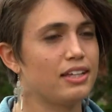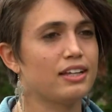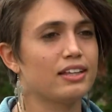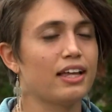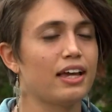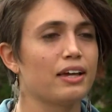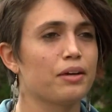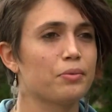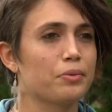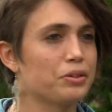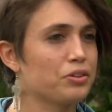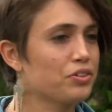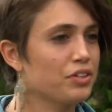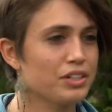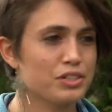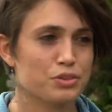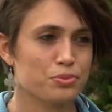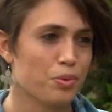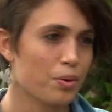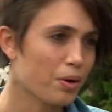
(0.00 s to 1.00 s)
that, like, when
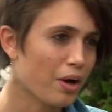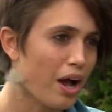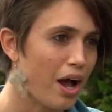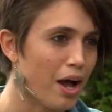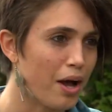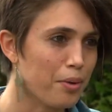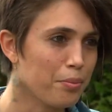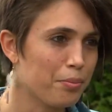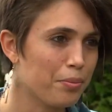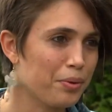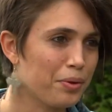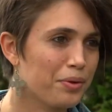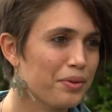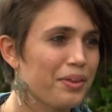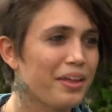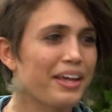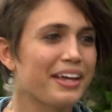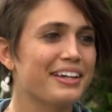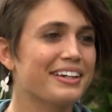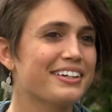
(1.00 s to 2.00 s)
Chris woke up,
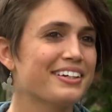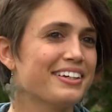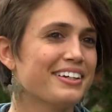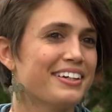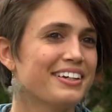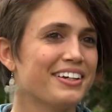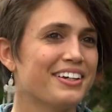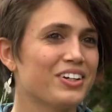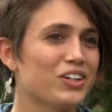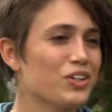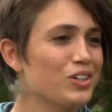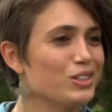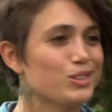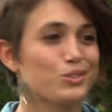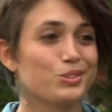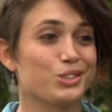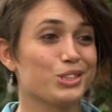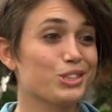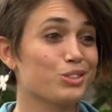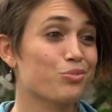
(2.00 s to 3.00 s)
like, Chris
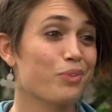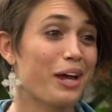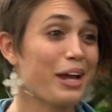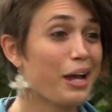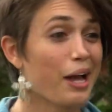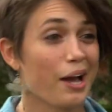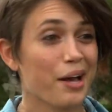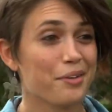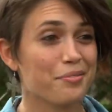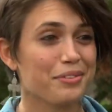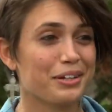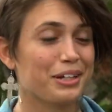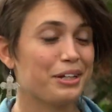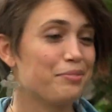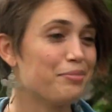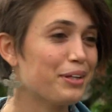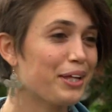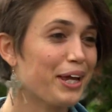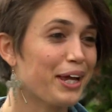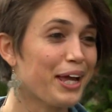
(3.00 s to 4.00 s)
would just wake up and he'd
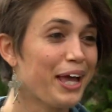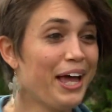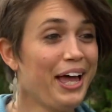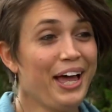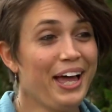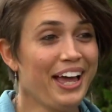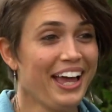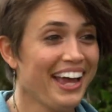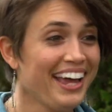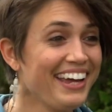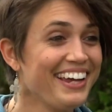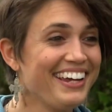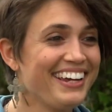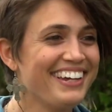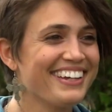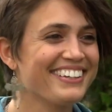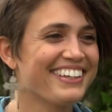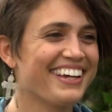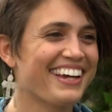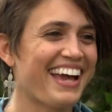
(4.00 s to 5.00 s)
be like,
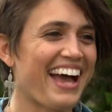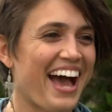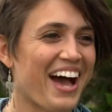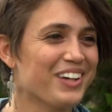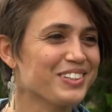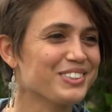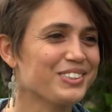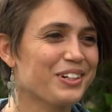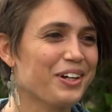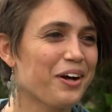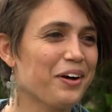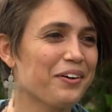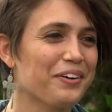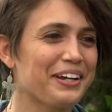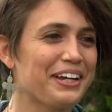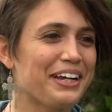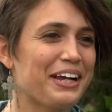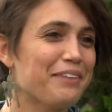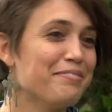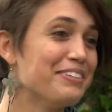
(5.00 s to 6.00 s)
hey, like, how's it
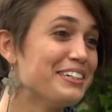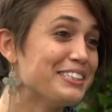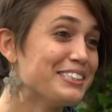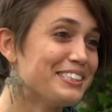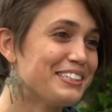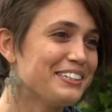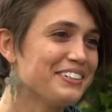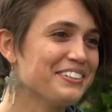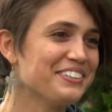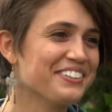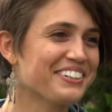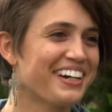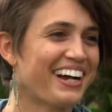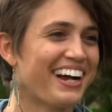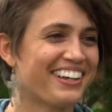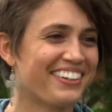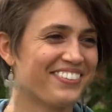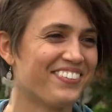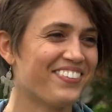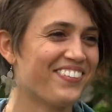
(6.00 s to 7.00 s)
going? I missed you.
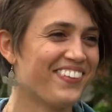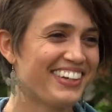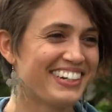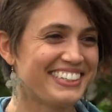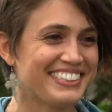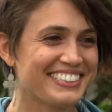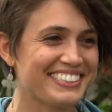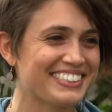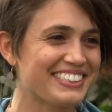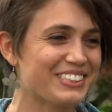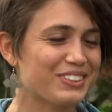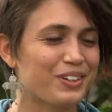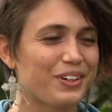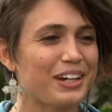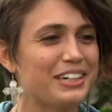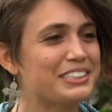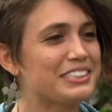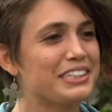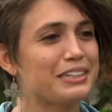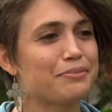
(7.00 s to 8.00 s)
what is this
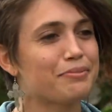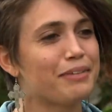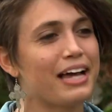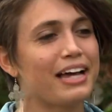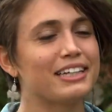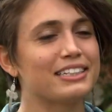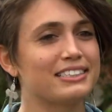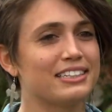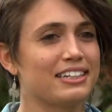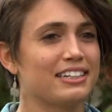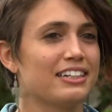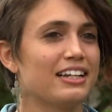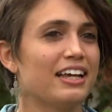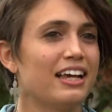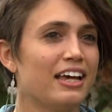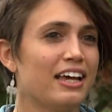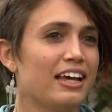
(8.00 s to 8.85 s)
crazy mess? And,